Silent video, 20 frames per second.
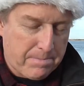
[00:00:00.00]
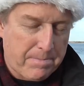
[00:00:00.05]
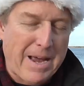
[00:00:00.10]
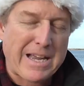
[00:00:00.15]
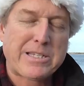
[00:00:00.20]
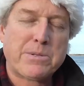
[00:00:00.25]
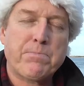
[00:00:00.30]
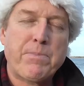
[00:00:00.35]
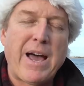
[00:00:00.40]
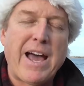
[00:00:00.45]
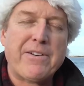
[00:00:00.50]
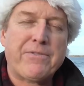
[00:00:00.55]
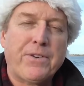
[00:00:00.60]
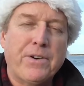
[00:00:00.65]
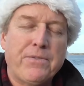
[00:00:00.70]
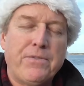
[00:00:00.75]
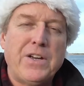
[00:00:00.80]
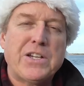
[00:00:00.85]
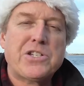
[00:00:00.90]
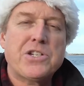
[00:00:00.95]
Best bet
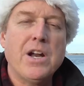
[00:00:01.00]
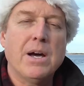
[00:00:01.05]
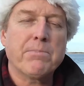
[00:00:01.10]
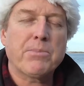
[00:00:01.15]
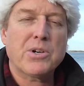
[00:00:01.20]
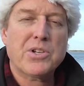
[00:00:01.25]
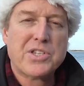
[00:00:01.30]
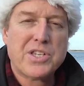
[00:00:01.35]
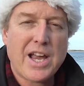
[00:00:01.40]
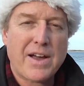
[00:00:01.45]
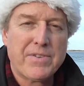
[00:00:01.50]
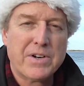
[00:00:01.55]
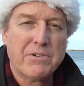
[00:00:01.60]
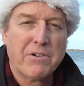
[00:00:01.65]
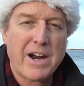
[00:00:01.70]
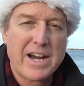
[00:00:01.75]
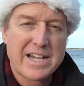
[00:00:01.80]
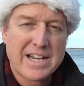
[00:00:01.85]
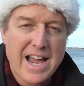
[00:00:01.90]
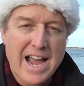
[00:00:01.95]
for fish number 7
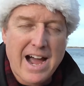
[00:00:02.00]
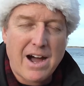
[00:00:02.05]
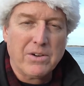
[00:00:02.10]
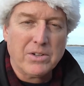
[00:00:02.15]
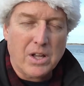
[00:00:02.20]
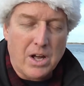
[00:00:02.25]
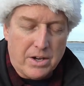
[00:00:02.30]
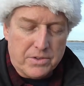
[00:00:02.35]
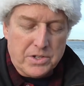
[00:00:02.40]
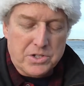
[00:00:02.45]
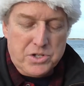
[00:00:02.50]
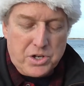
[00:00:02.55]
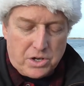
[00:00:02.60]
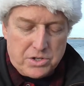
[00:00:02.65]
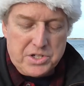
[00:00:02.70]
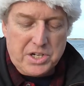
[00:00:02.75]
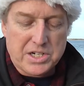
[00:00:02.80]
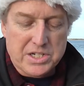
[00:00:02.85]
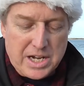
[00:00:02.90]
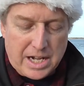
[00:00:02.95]
right now along the
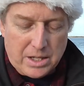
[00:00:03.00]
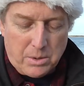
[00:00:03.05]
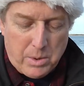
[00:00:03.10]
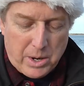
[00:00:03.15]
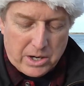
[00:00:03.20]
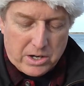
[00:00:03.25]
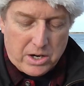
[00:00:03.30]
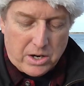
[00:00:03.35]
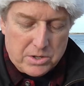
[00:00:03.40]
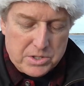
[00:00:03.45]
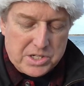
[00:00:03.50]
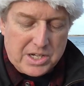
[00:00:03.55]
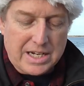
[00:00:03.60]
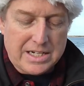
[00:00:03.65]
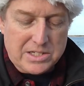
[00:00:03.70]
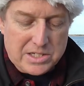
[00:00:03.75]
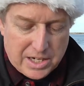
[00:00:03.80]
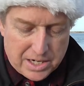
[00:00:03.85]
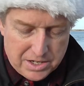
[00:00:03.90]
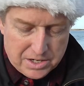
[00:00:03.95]
Jersey and Delaware coast
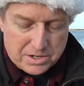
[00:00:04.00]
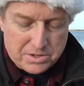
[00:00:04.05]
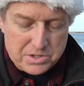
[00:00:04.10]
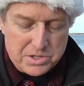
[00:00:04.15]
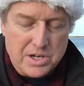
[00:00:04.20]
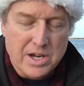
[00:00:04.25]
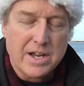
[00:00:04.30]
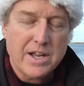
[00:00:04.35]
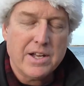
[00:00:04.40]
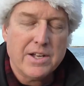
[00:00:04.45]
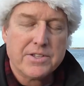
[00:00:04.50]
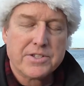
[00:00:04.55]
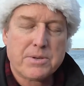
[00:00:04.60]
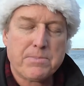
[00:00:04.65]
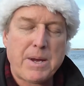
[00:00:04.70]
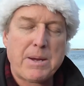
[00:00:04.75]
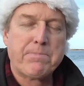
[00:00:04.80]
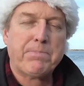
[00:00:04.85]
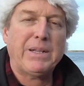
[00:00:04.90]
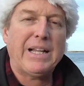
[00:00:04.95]
continues
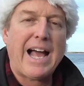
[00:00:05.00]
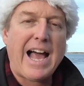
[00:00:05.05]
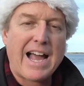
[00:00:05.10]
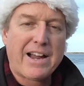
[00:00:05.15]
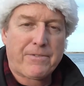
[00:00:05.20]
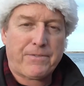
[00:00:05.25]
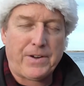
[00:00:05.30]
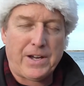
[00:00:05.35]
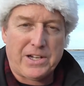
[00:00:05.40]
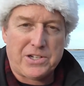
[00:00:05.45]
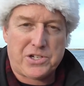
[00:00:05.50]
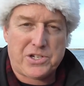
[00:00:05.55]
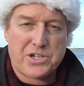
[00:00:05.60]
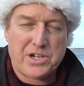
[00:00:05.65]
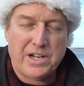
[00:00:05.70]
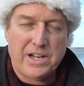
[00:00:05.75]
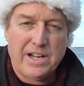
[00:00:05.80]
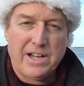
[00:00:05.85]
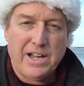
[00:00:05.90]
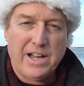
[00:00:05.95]
to be
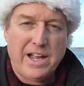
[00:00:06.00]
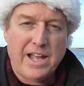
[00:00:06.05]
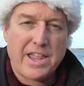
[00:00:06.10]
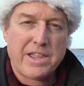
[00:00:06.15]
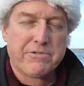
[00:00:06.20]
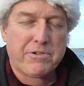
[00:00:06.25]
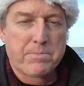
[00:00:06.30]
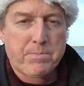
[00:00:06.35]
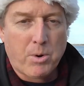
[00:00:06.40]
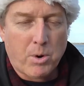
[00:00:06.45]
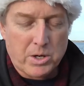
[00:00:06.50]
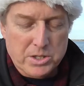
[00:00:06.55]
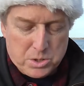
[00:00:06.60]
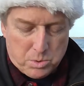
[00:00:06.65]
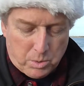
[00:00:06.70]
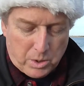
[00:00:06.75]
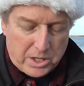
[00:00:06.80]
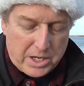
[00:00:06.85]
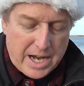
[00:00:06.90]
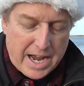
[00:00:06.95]
blackfish. And the
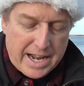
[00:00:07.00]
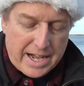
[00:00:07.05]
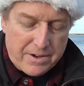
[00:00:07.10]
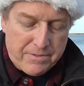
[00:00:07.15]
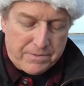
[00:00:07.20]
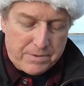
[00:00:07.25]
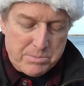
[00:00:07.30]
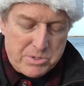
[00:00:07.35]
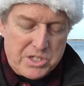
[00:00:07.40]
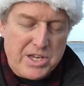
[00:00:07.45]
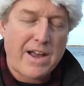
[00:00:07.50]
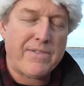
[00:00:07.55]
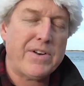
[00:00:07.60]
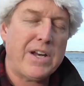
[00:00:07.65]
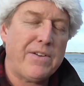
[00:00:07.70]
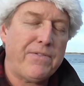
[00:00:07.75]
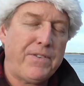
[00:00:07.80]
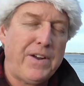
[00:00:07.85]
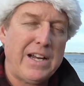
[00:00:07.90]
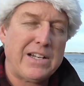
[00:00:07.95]
reports we're getting from
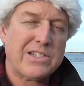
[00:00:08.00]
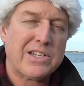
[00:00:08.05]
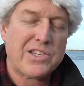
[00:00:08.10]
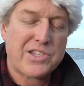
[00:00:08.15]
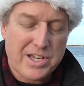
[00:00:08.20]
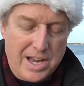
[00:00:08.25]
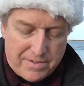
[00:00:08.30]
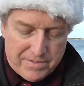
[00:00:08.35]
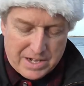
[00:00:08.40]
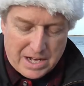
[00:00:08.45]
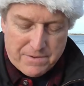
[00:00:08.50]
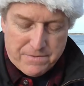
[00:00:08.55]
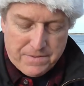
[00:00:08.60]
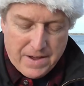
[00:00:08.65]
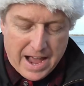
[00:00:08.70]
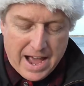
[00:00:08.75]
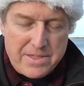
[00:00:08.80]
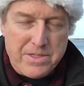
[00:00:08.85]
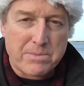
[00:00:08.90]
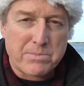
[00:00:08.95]
70 feet to 70
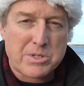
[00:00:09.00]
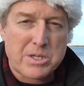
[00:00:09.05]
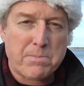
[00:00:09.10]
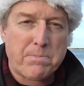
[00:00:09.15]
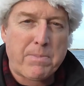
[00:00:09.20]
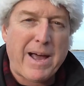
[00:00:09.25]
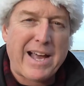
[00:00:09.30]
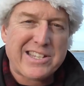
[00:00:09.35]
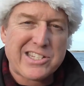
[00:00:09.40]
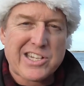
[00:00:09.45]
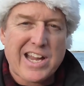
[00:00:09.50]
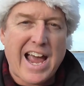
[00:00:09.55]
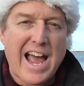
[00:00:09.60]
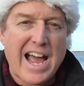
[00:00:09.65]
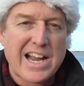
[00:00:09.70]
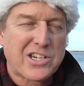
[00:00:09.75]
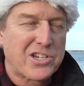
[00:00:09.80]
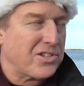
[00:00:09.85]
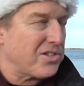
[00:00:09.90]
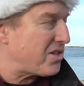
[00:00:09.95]
fathoms, the best
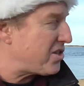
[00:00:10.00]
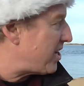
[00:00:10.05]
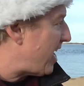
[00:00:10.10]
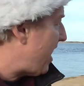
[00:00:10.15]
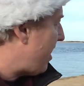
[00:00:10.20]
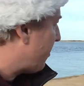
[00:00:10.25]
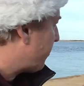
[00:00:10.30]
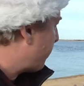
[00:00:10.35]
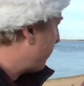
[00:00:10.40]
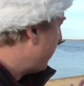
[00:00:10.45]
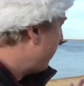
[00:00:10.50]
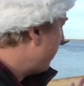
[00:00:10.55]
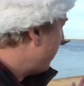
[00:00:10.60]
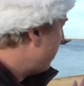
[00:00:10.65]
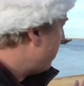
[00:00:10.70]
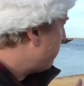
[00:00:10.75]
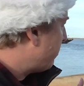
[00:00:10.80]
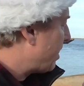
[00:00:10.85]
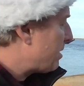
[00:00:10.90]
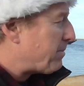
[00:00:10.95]
action south,
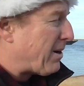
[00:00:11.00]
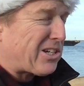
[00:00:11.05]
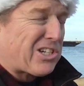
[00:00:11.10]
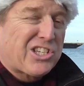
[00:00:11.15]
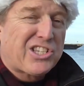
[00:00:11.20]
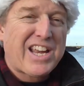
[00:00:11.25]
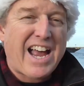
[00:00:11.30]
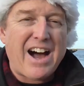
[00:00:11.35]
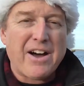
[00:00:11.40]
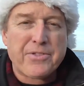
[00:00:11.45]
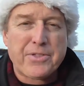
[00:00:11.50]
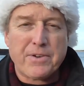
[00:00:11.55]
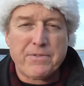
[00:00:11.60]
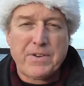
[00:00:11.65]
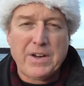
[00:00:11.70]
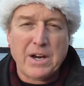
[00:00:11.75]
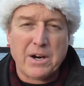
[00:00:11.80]
pretty much south of